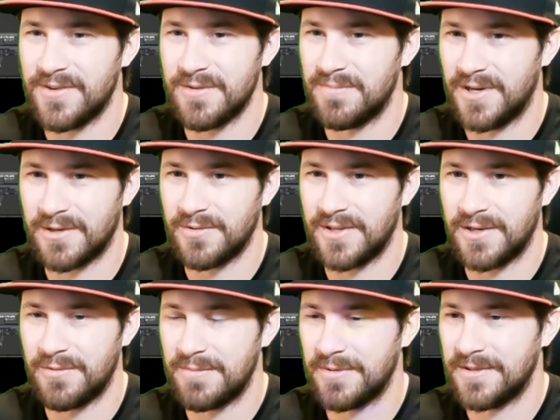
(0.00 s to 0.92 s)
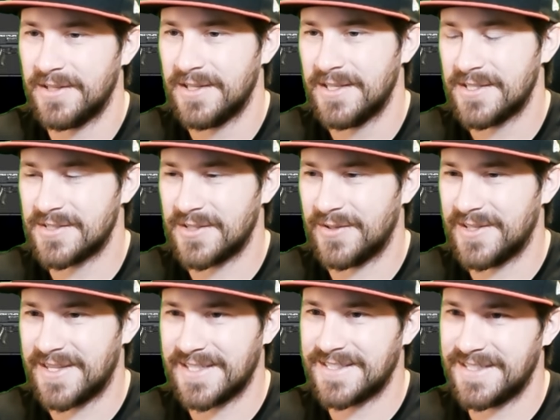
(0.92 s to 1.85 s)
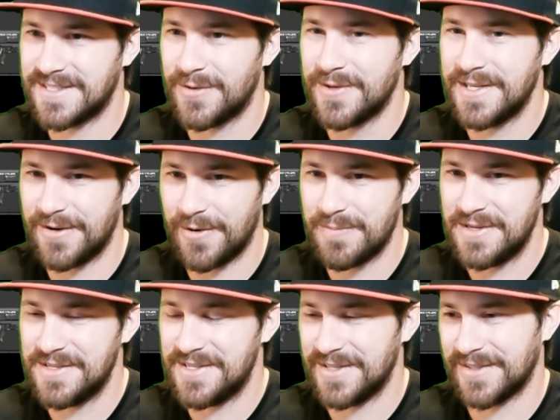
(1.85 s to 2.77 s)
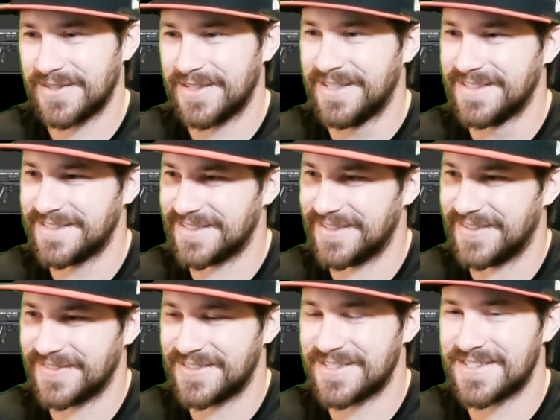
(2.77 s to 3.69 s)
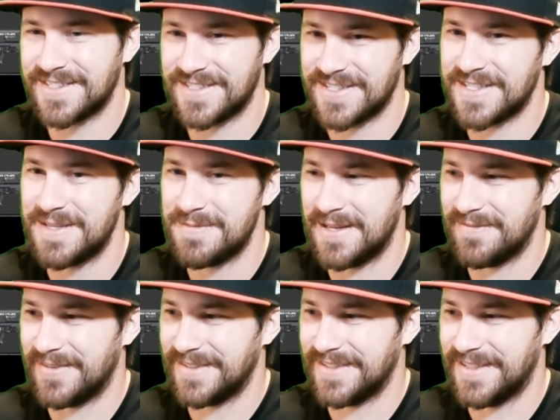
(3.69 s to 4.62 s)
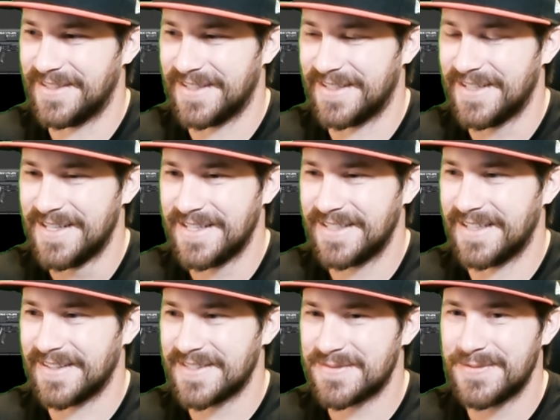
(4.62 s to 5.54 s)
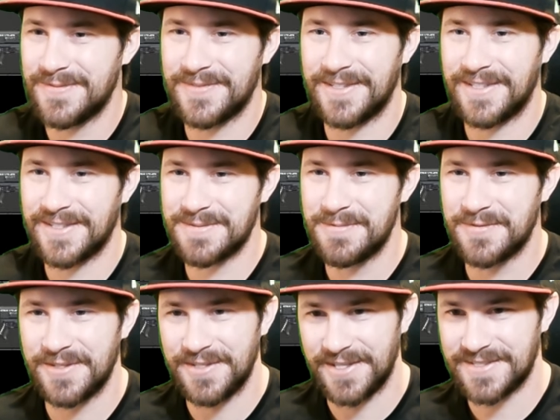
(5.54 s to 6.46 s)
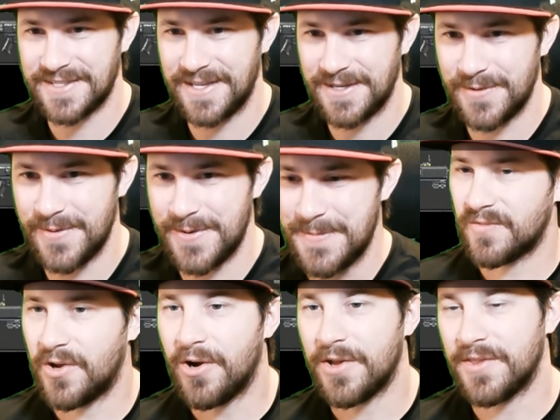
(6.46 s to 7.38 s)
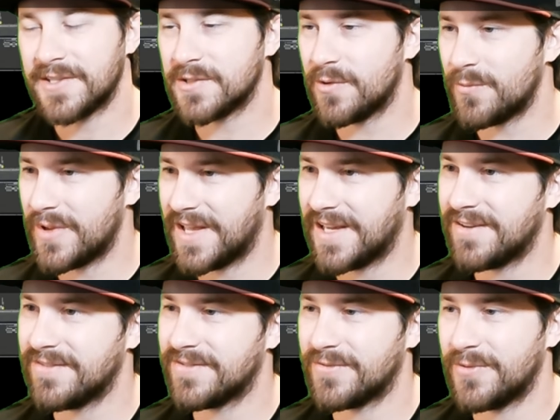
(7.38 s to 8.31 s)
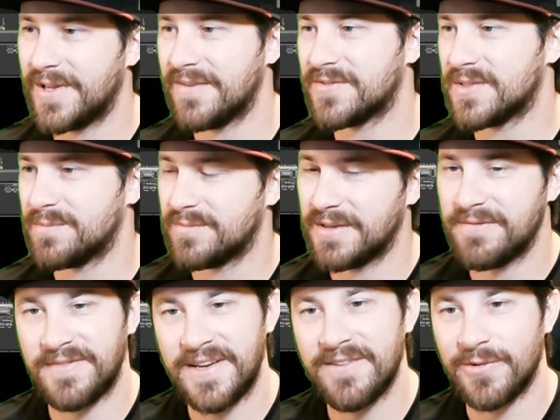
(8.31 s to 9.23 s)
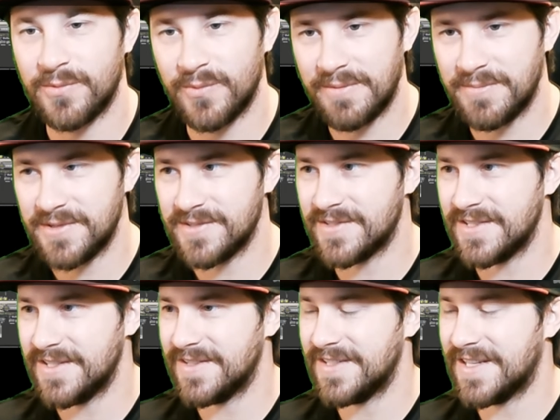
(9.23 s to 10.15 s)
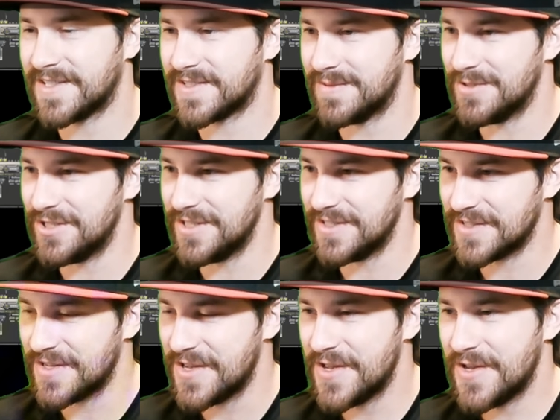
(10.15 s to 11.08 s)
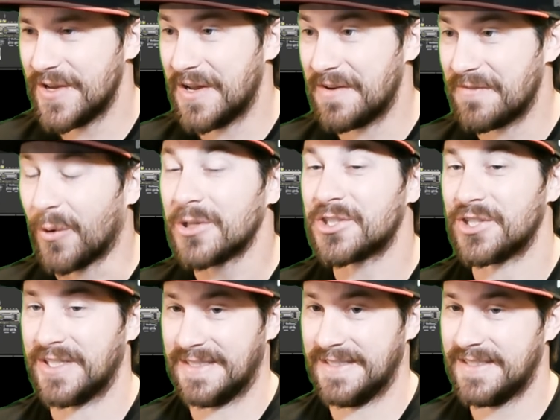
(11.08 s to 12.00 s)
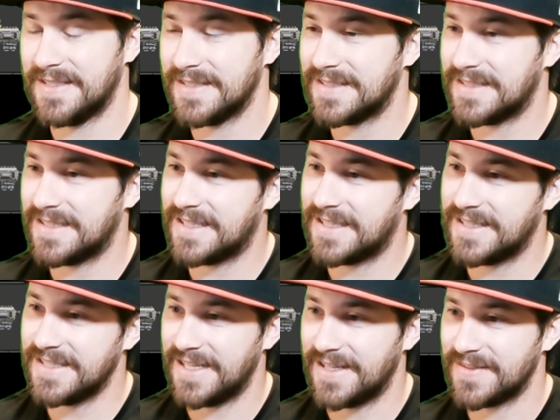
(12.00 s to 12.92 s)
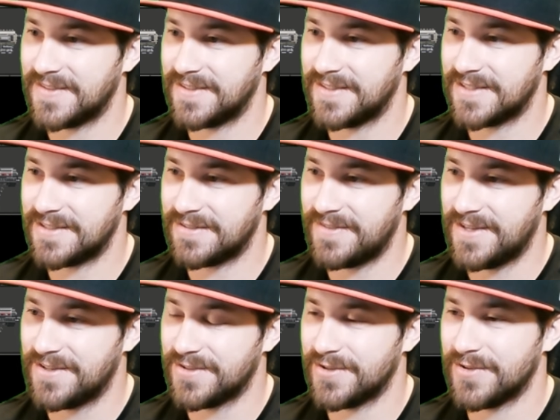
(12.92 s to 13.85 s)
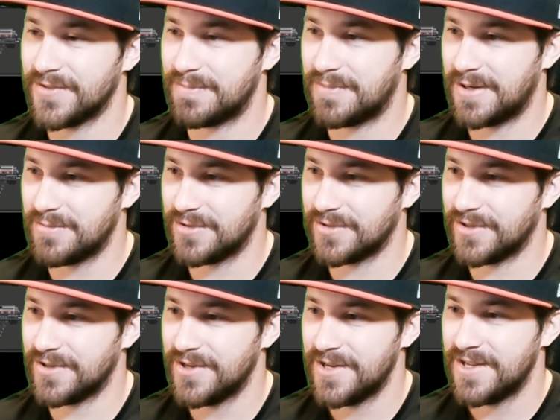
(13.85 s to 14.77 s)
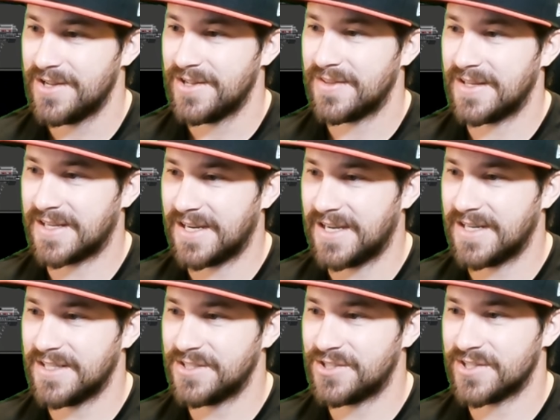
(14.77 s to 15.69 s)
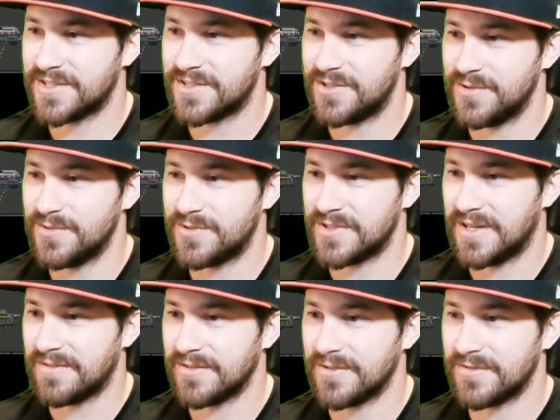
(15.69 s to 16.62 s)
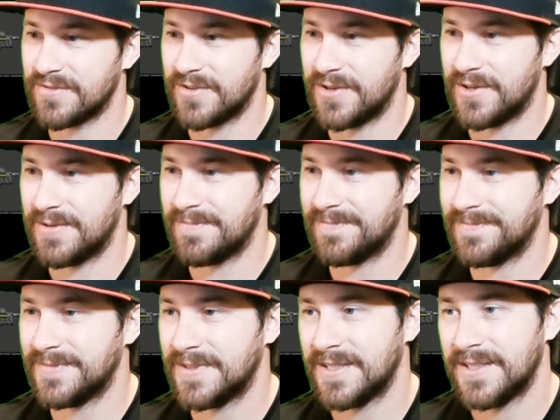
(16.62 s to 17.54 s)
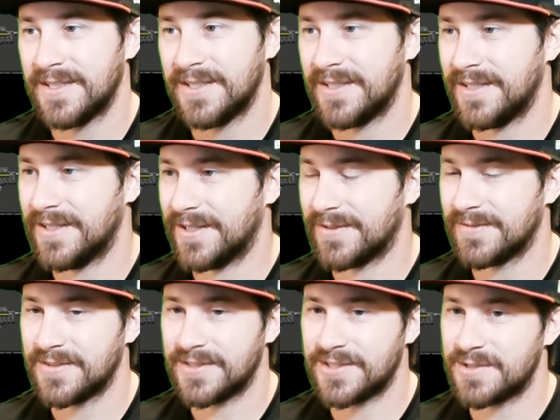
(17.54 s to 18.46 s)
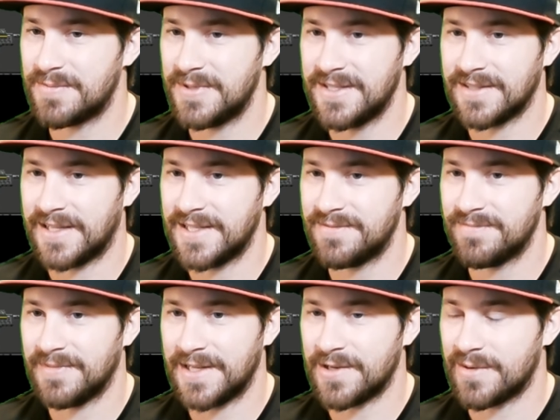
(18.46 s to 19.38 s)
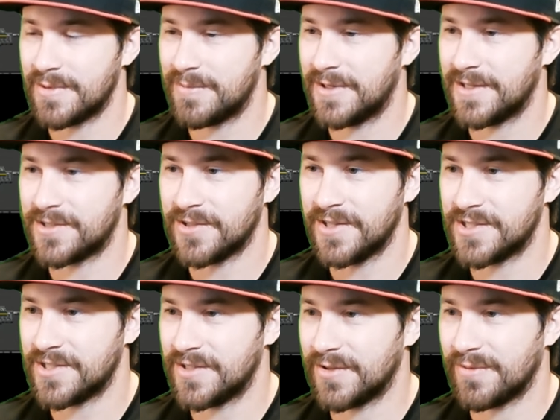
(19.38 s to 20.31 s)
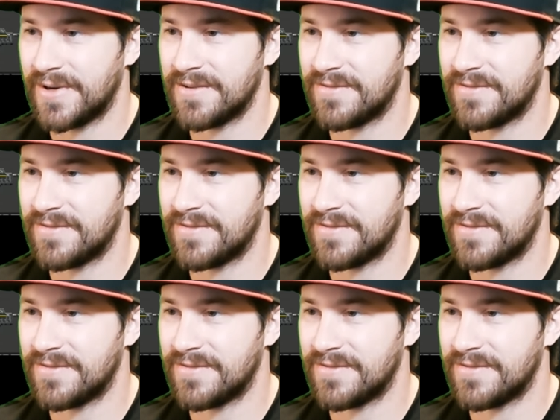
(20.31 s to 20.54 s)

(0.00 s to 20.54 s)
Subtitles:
your buck with that weapon. So it's going in RP tier. So just keep that in mind. And yeah, let's move to the next category. All right, next up we have some of my favorite weapons, the SMGs. Unfortunately, yeah, the Defender, the Pummeler, they kind of just do suffer from, you know, there's just being light armor penetration. The rate of